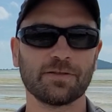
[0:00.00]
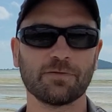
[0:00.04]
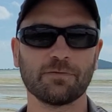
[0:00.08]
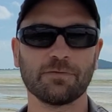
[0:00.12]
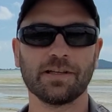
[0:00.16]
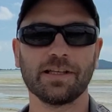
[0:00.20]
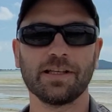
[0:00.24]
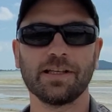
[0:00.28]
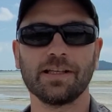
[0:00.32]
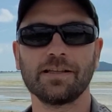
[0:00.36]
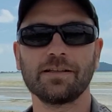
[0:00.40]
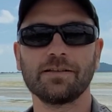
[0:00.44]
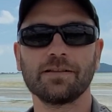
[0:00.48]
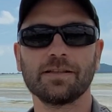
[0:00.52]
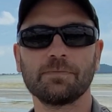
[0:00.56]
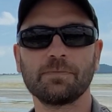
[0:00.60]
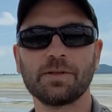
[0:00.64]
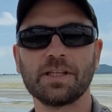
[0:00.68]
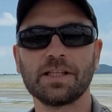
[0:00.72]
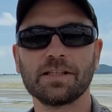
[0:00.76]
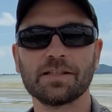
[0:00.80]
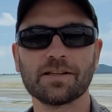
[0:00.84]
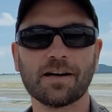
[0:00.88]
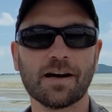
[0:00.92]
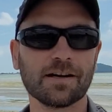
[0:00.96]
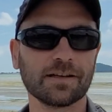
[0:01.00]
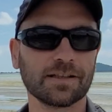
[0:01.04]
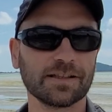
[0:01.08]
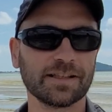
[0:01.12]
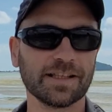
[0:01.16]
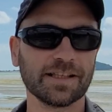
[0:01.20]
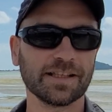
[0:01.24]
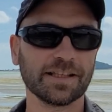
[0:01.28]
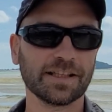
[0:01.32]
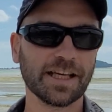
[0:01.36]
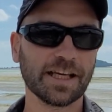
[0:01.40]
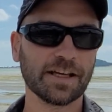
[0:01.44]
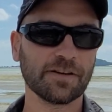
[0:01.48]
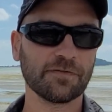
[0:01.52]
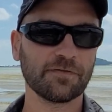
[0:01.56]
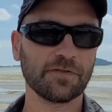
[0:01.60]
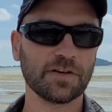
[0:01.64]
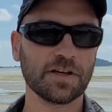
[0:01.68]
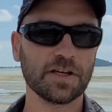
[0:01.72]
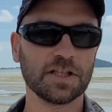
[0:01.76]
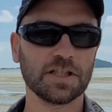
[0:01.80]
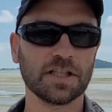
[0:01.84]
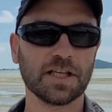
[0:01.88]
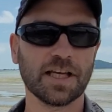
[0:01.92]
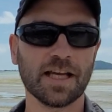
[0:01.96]
we're going to be targeting
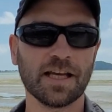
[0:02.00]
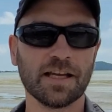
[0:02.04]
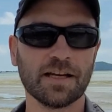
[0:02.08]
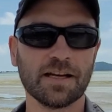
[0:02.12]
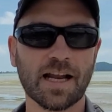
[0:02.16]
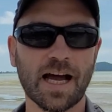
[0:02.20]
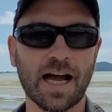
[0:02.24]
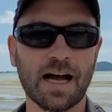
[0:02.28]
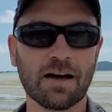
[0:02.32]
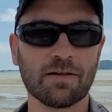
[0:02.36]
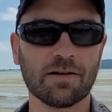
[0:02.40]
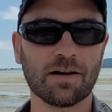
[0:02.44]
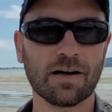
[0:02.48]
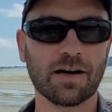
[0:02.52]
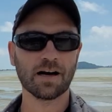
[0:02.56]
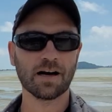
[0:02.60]
kingfish in our